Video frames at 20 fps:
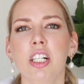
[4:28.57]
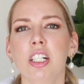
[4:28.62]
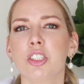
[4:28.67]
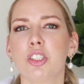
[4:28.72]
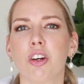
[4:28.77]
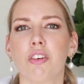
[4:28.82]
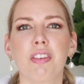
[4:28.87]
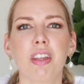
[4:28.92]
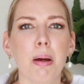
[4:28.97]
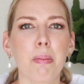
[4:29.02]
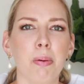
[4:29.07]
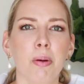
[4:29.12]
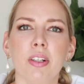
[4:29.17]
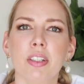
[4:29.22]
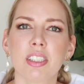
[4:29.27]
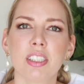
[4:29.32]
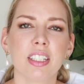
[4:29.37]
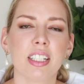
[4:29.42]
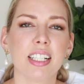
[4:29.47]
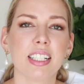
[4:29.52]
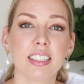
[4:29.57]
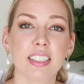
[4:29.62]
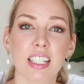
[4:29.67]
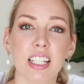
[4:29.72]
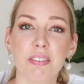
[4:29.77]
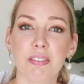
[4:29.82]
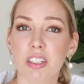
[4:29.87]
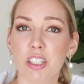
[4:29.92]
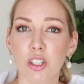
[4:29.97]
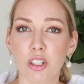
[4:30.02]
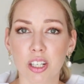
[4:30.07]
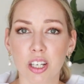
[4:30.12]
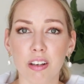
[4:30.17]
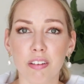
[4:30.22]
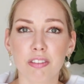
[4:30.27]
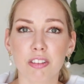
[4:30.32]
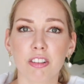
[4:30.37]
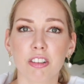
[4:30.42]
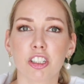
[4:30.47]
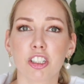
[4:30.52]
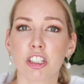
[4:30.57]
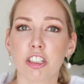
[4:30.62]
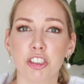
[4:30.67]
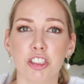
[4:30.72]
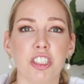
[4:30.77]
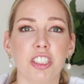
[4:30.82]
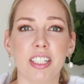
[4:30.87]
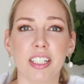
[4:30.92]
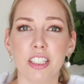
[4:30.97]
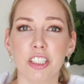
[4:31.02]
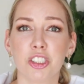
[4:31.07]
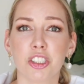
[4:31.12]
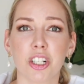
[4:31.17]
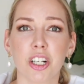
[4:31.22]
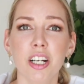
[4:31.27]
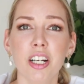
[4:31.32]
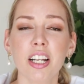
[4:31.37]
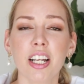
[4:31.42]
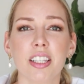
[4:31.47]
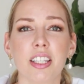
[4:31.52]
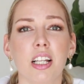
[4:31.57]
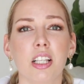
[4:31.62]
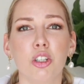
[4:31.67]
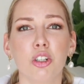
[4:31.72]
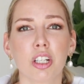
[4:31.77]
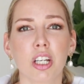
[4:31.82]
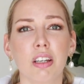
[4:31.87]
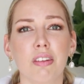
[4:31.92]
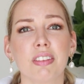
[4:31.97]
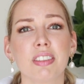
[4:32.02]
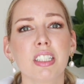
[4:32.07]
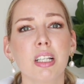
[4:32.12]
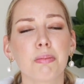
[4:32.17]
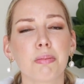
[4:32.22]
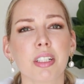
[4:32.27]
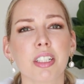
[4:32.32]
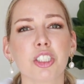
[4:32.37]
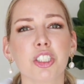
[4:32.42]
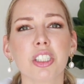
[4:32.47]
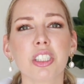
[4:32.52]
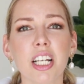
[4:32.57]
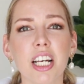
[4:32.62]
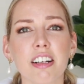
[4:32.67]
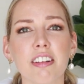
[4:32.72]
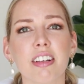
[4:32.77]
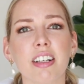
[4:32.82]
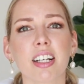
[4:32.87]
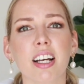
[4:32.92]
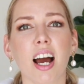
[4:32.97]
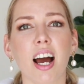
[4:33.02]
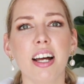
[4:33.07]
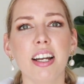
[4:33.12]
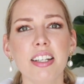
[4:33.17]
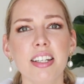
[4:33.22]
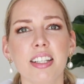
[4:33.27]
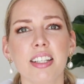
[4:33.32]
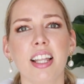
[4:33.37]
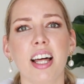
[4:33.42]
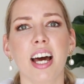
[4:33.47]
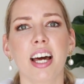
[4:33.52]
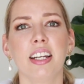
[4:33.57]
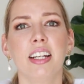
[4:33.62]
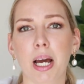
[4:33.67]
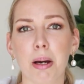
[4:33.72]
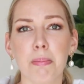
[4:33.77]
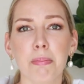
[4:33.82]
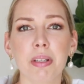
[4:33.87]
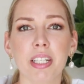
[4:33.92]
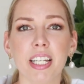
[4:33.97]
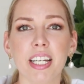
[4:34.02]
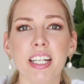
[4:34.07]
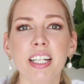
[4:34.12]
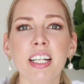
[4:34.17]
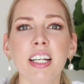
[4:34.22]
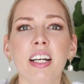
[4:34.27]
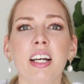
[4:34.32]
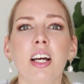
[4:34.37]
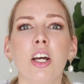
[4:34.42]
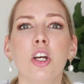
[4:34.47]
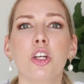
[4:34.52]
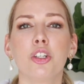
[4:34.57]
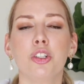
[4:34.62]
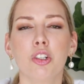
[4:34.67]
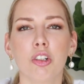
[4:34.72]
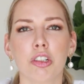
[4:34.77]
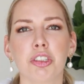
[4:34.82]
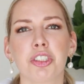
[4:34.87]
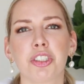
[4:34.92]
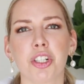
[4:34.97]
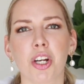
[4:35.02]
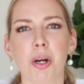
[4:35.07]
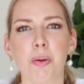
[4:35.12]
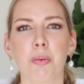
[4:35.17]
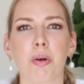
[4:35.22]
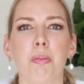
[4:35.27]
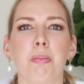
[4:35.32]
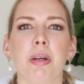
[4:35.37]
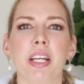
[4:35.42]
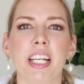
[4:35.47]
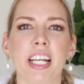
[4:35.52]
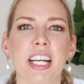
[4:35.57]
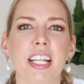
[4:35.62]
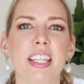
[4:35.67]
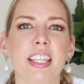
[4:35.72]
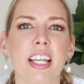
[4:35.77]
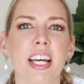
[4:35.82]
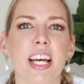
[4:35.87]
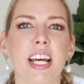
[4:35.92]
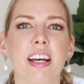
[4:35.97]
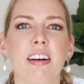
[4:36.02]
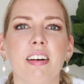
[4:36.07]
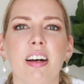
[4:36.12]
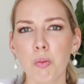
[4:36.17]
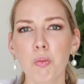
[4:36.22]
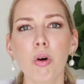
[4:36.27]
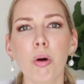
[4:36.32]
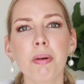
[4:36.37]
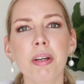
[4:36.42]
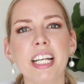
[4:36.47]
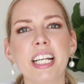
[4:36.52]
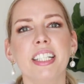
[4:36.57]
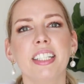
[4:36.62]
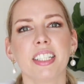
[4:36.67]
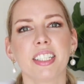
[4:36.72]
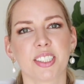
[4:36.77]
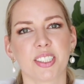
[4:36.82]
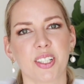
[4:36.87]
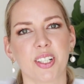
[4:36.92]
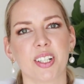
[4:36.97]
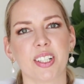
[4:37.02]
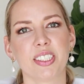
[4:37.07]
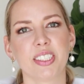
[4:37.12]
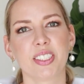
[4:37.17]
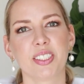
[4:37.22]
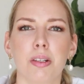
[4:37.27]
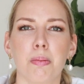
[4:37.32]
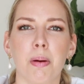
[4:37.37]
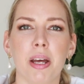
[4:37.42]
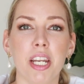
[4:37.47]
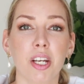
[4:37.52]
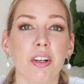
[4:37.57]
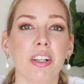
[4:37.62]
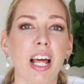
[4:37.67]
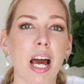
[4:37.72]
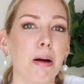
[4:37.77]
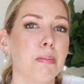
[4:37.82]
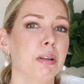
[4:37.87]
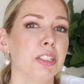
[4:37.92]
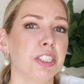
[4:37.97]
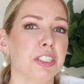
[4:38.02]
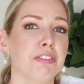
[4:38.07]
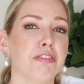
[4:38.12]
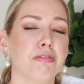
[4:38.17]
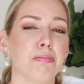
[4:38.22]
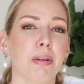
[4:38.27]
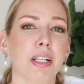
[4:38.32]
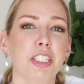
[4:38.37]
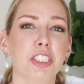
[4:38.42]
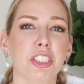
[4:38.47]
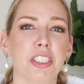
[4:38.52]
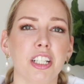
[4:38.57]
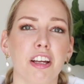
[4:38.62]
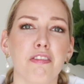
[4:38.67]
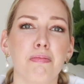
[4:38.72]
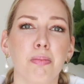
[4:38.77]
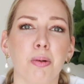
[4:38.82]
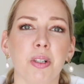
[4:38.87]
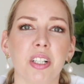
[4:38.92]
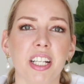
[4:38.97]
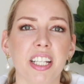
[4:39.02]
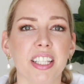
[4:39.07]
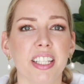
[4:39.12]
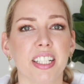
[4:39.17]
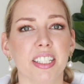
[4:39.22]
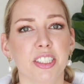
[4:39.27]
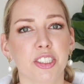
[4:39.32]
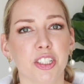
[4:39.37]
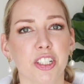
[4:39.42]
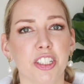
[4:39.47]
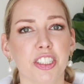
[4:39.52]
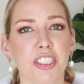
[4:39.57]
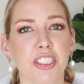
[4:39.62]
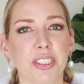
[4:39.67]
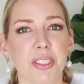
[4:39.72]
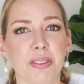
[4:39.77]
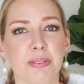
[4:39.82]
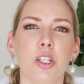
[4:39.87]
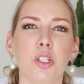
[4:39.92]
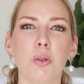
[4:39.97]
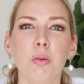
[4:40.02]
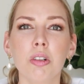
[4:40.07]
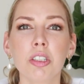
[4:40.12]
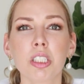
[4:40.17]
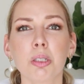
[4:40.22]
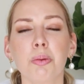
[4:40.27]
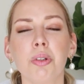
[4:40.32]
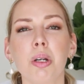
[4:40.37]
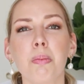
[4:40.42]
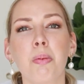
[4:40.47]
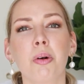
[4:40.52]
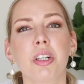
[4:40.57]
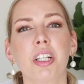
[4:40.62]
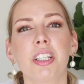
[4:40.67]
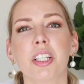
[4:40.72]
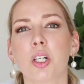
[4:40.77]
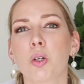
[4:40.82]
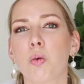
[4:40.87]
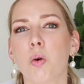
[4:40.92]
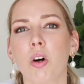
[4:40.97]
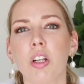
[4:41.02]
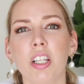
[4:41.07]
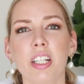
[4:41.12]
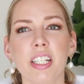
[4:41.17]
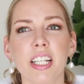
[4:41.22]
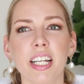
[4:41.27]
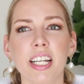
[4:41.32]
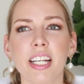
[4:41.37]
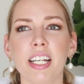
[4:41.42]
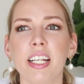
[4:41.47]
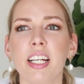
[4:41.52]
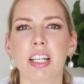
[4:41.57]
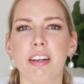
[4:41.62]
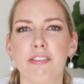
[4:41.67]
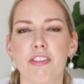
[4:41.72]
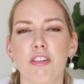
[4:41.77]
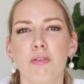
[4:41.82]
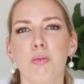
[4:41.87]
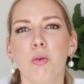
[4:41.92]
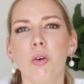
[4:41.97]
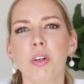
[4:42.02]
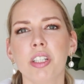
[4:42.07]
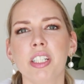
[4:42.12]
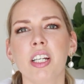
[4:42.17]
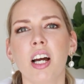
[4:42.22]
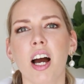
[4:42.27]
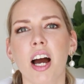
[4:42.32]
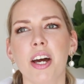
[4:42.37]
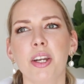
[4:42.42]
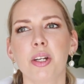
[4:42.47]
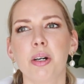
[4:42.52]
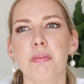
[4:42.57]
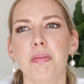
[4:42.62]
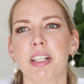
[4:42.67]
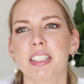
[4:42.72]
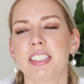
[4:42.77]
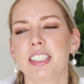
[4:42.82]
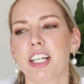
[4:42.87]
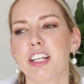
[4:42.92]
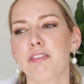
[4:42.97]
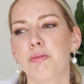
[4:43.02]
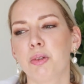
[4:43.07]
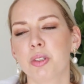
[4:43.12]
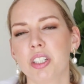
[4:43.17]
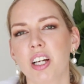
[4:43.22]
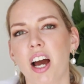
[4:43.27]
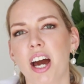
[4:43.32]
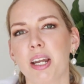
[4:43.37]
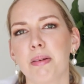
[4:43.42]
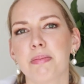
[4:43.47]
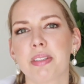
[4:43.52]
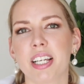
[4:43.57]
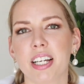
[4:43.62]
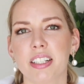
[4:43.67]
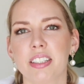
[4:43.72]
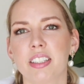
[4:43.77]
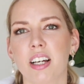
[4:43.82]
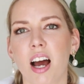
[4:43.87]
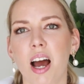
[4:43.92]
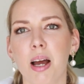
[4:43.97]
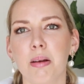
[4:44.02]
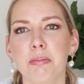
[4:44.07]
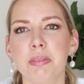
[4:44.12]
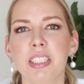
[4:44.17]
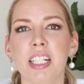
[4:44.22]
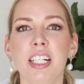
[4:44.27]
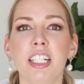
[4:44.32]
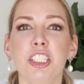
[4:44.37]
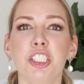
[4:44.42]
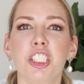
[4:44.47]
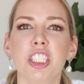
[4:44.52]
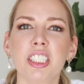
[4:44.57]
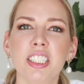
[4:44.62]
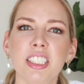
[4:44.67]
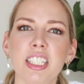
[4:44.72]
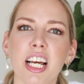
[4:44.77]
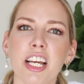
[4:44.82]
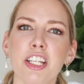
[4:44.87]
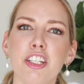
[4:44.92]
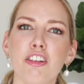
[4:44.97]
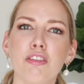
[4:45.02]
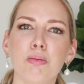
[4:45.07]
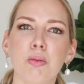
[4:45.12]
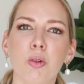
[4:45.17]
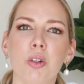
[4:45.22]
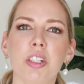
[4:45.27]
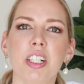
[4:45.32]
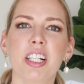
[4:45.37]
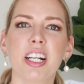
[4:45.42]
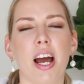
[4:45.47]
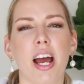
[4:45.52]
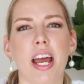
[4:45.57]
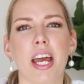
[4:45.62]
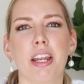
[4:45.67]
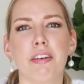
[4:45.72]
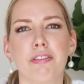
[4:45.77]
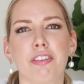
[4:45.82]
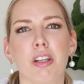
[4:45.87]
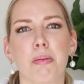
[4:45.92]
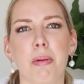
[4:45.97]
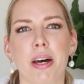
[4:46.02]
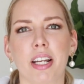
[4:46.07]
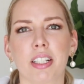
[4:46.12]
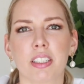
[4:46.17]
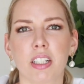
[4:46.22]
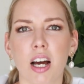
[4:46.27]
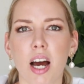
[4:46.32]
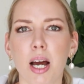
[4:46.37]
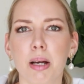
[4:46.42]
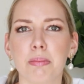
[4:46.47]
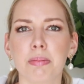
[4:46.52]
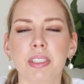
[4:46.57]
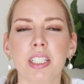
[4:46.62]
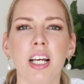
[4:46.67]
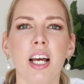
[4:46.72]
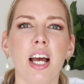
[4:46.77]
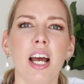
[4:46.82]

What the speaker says: So if that person isn't even looking for a Gucci t-shirt and they're looking for something generic under that company, your shirt will be in there, will be in the search, depending on how much information they've put in the search. You also want to put in the quality. If you've worn the item, let's say you've worn the item 10 times, just say you've worn it a handful amount of times.